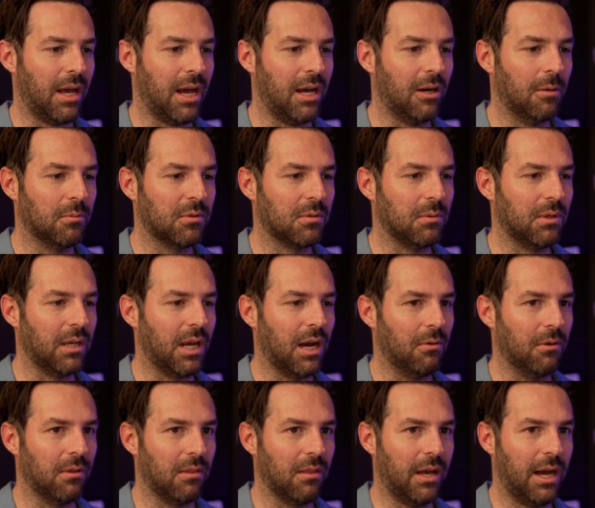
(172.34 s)
That helped me
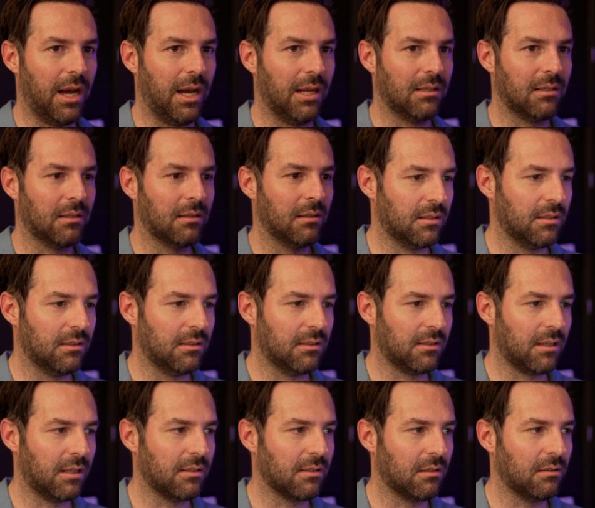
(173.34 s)
out with that.
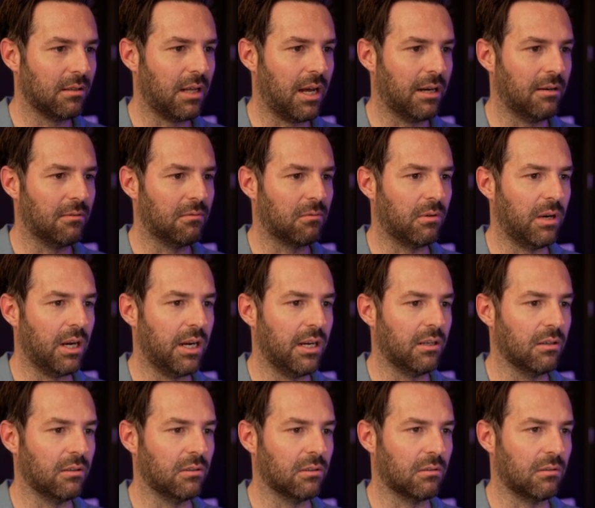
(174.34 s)
This has a lot of
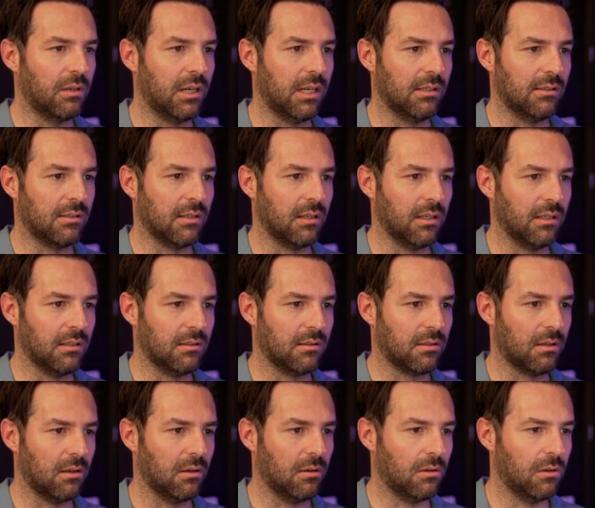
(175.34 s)
radial arrays in it.
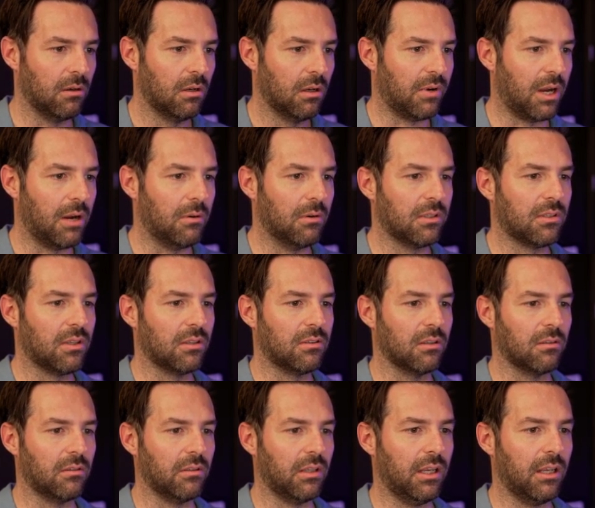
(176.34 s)
So if I were to
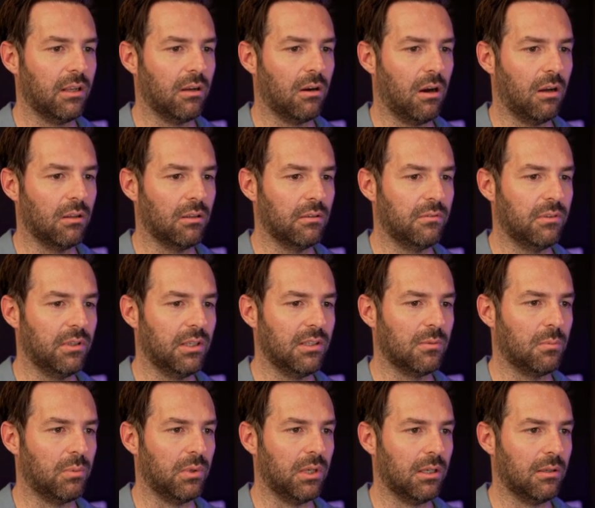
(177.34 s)
delete all of
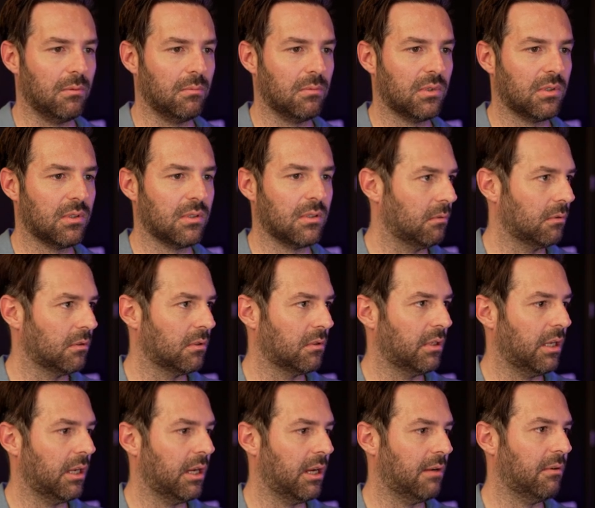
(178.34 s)
these beams, we'll
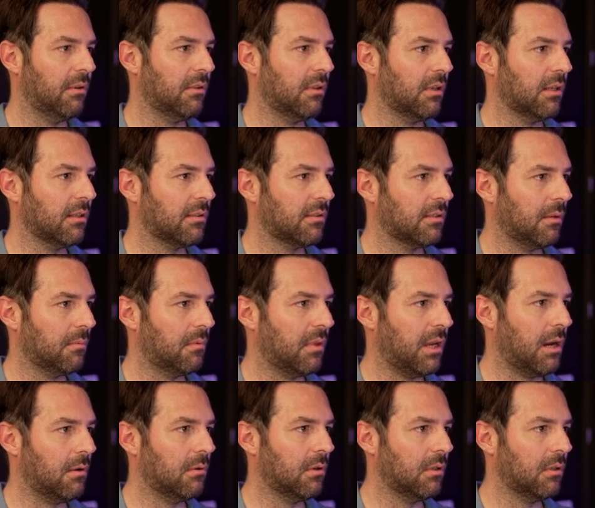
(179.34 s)
delete everything except that